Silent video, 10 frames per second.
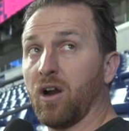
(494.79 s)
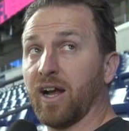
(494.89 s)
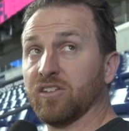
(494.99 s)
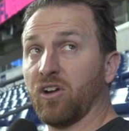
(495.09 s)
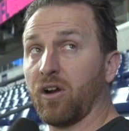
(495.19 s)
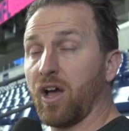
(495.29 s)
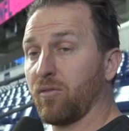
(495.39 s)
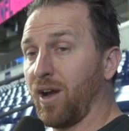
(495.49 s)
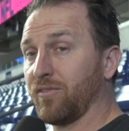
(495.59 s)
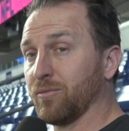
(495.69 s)
right, Darnell
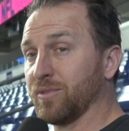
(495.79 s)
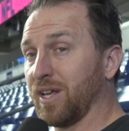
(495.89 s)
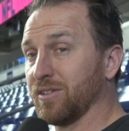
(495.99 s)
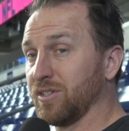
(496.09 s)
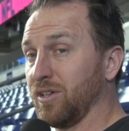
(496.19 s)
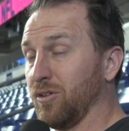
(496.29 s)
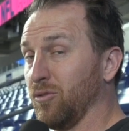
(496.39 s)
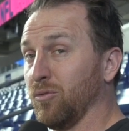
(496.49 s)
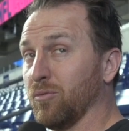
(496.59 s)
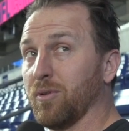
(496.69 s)
Wright from Tennessee,
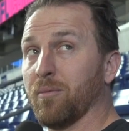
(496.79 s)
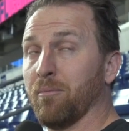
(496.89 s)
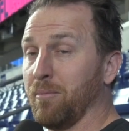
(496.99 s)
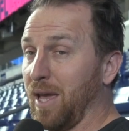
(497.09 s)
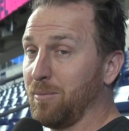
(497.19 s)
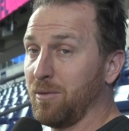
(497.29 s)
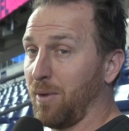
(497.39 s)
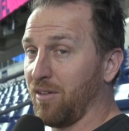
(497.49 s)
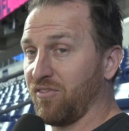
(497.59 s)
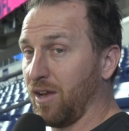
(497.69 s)
who maybe
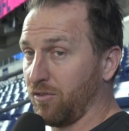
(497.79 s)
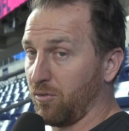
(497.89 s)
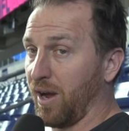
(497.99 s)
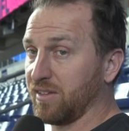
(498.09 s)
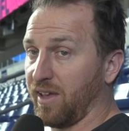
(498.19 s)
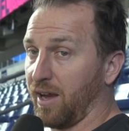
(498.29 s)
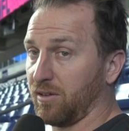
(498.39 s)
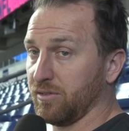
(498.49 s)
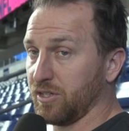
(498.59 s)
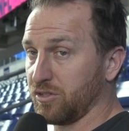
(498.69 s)
my favorite right
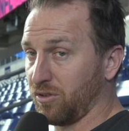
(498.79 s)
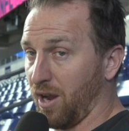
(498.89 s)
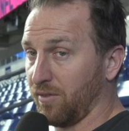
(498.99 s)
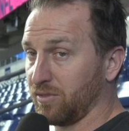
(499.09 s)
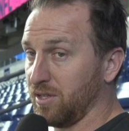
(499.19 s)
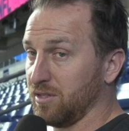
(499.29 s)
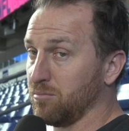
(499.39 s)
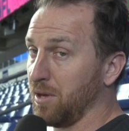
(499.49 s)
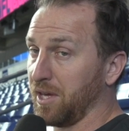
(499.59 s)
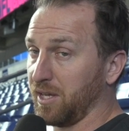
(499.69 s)
tackle in this draft. He's
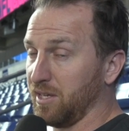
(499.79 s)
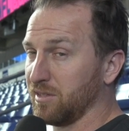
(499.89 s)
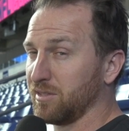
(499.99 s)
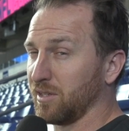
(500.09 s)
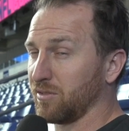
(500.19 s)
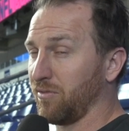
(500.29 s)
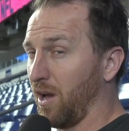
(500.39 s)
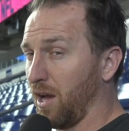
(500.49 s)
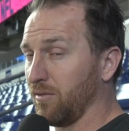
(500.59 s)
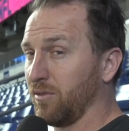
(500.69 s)
big, he's
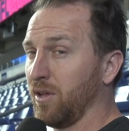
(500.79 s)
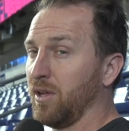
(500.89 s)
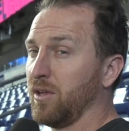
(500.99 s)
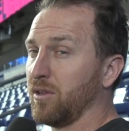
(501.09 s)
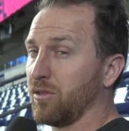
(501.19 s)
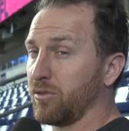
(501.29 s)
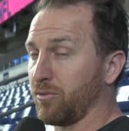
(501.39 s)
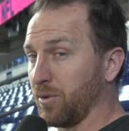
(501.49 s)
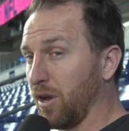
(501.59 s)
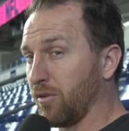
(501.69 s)
6'5,
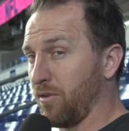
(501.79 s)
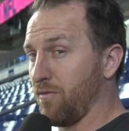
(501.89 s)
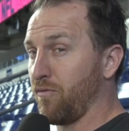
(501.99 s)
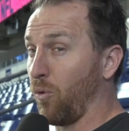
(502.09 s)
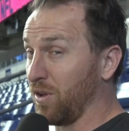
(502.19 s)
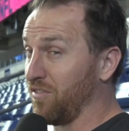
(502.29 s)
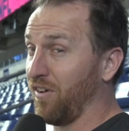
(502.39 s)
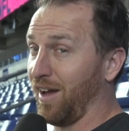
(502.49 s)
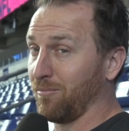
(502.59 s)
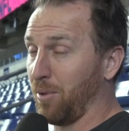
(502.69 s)

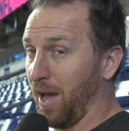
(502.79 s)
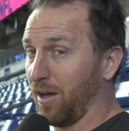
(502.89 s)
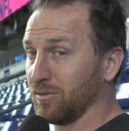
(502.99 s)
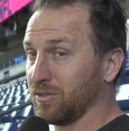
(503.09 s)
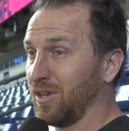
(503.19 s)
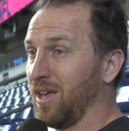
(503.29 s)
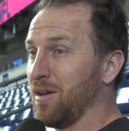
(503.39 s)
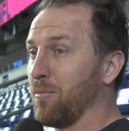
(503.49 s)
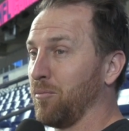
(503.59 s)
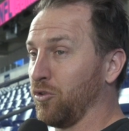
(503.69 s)
345 pounds,
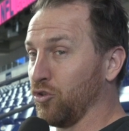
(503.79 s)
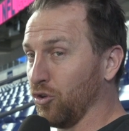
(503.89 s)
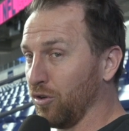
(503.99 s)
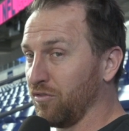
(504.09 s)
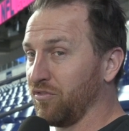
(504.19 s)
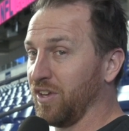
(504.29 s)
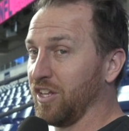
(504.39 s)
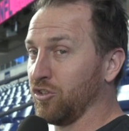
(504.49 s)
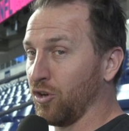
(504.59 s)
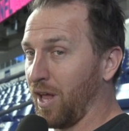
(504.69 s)
good
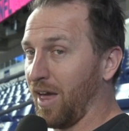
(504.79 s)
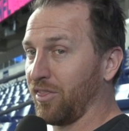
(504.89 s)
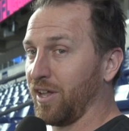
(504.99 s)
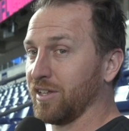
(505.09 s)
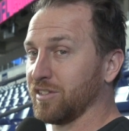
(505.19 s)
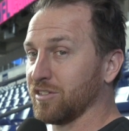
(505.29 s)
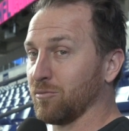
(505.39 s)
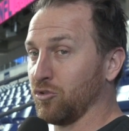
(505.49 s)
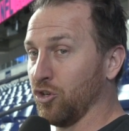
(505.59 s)
feet, good athleticism,